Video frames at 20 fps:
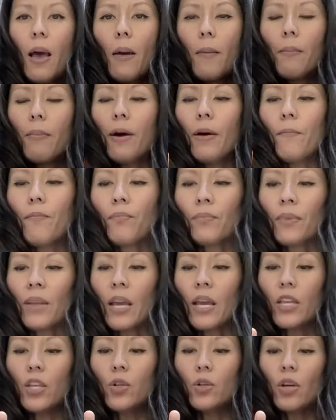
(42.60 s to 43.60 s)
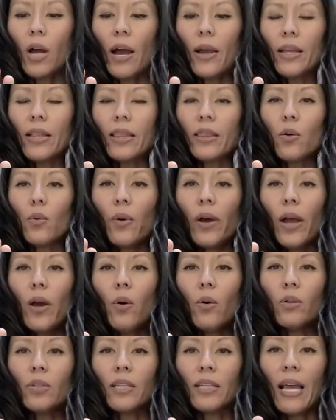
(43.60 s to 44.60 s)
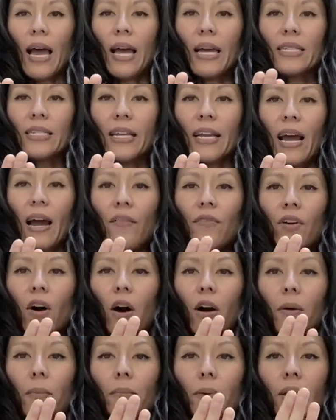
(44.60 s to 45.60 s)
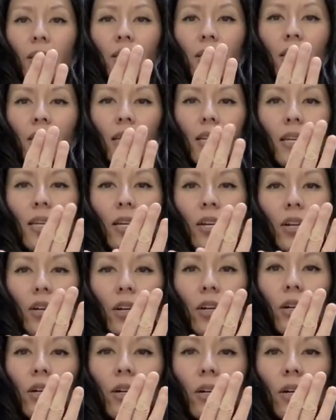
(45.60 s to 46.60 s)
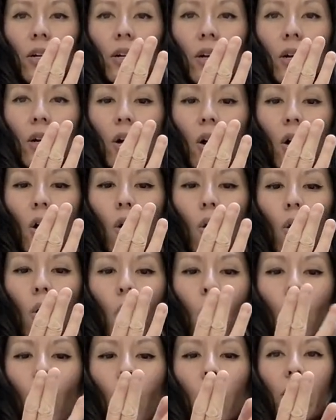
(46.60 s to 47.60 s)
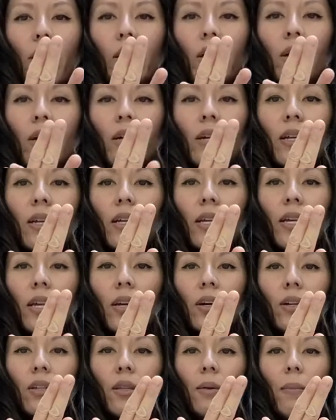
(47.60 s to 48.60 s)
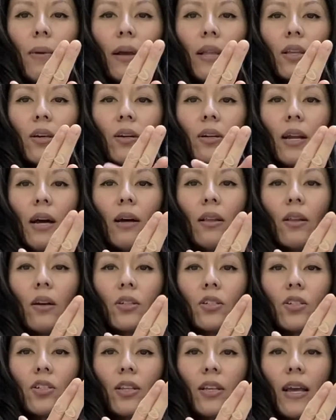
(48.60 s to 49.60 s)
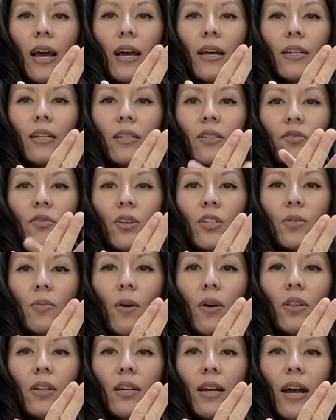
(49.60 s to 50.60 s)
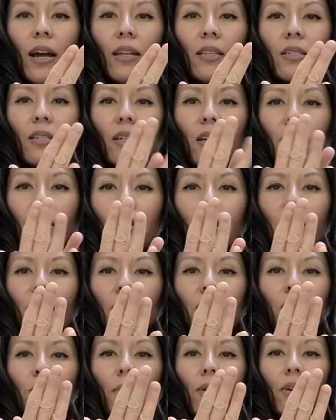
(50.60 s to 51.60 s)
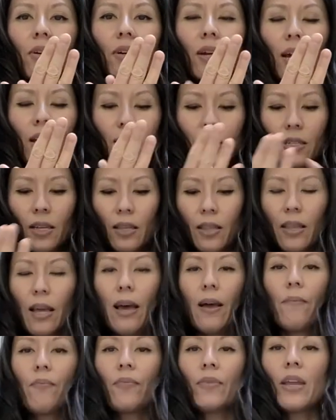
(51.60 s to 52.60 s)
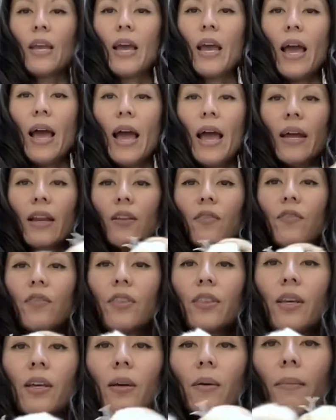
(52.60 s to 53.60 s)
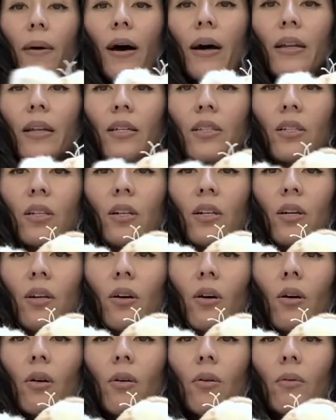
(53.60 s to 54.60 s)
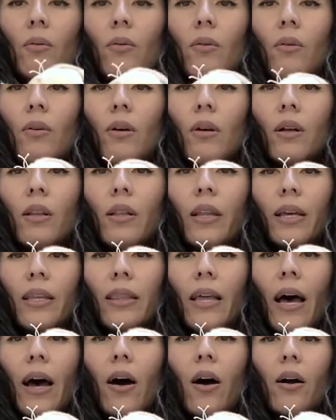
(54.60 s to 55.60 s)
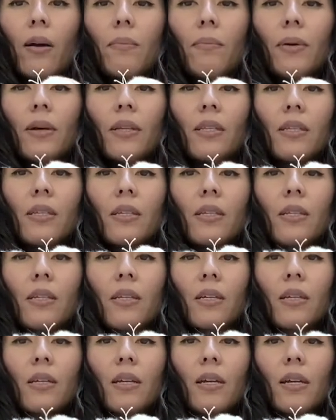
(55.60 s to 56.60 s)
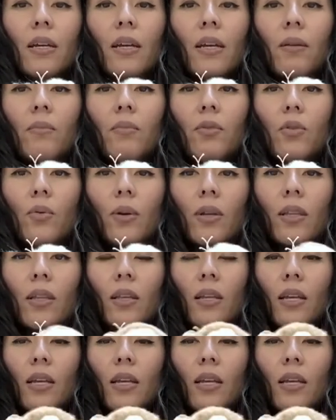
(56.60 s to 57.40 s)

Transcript: But the way I hold the cat is I have the armpits here or here, depending on how large the cat is, right? Smaller cats are like this, bigger cats like that. And if you think about it, it's gonna go like that, armpits in between,